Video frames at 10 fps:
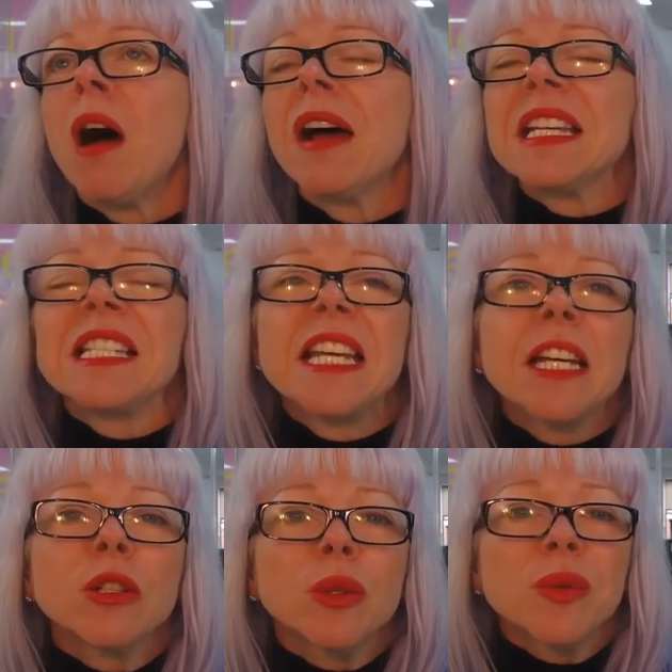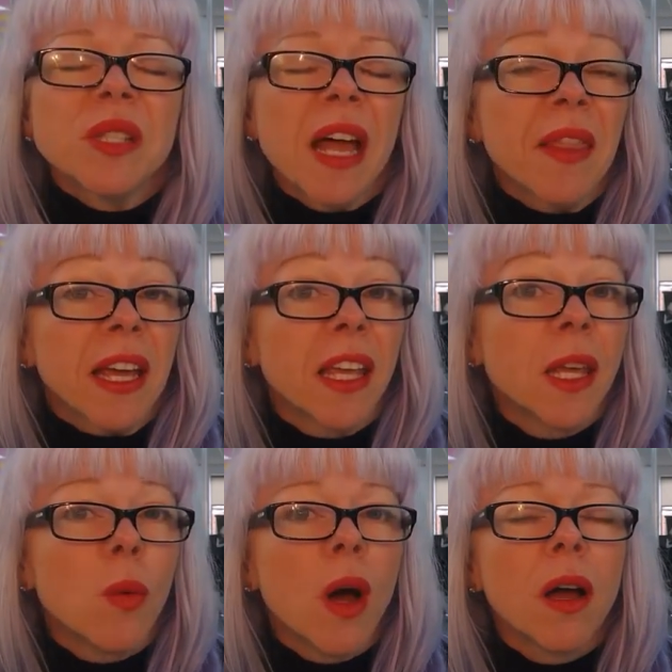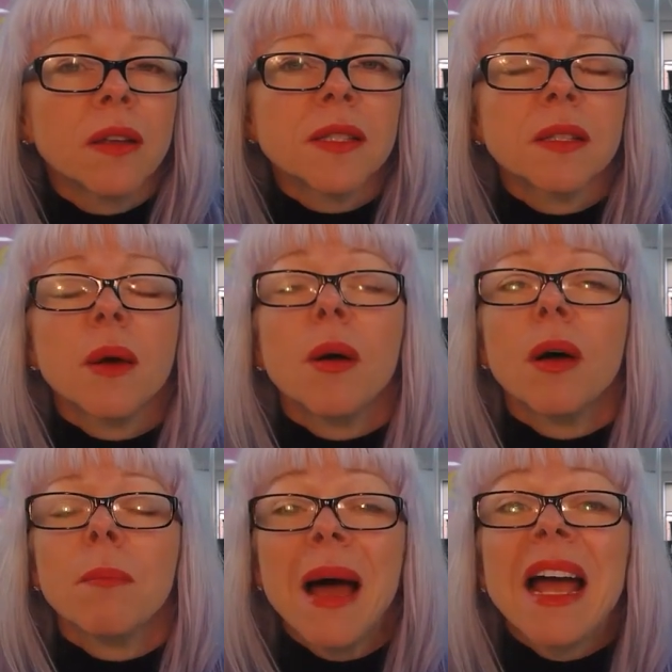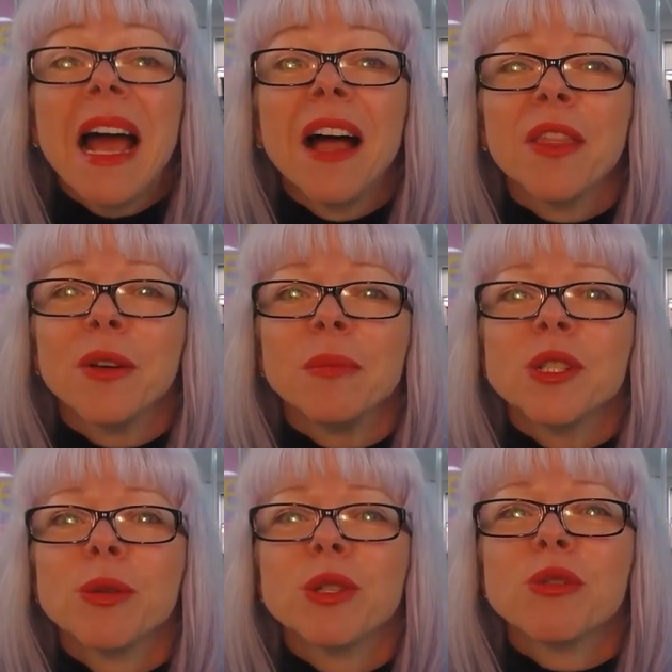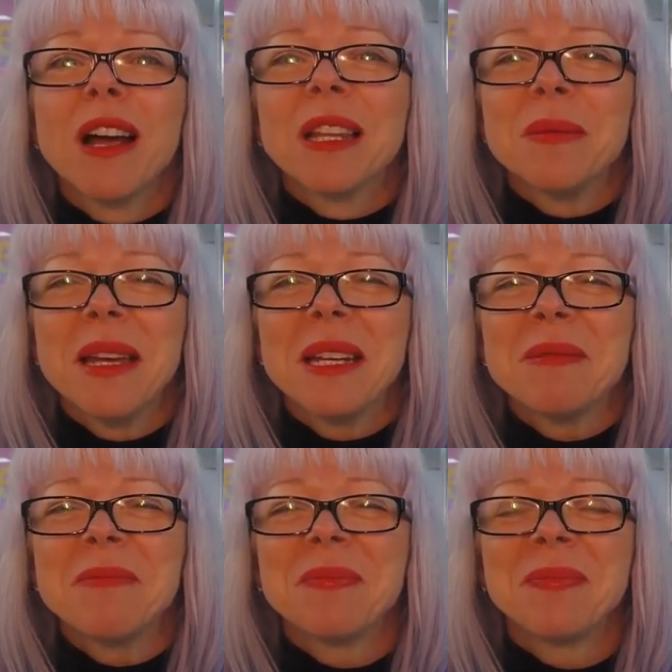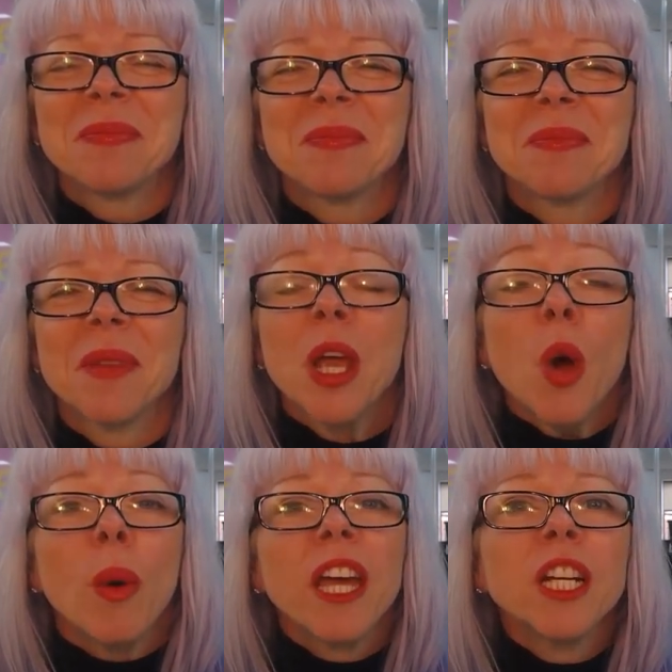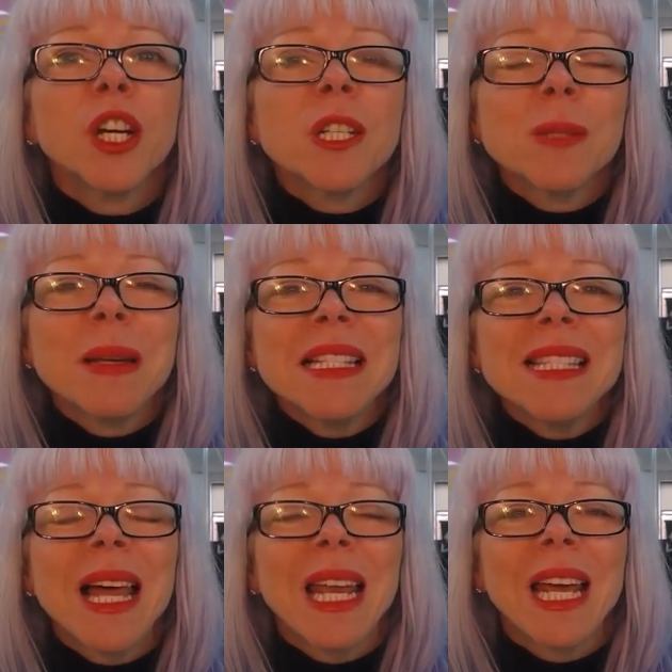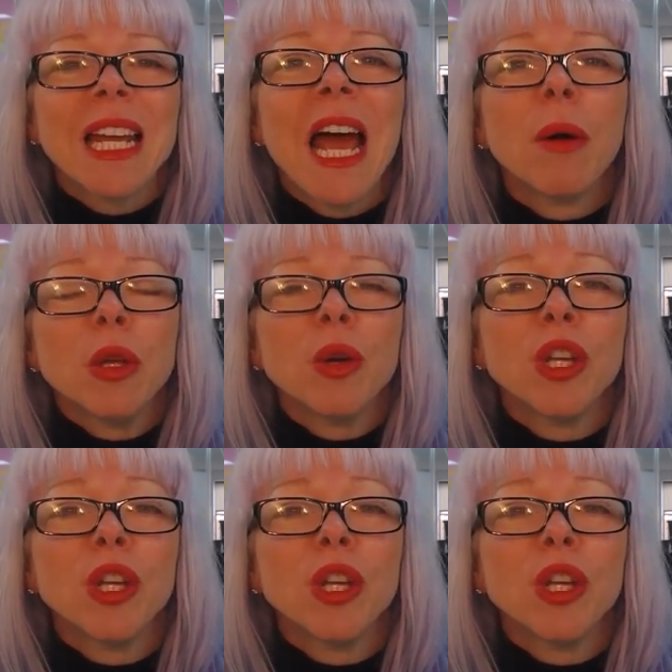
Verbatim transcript: ideals and their keywords back at them to attract them in. We're going to look at spin selling and how you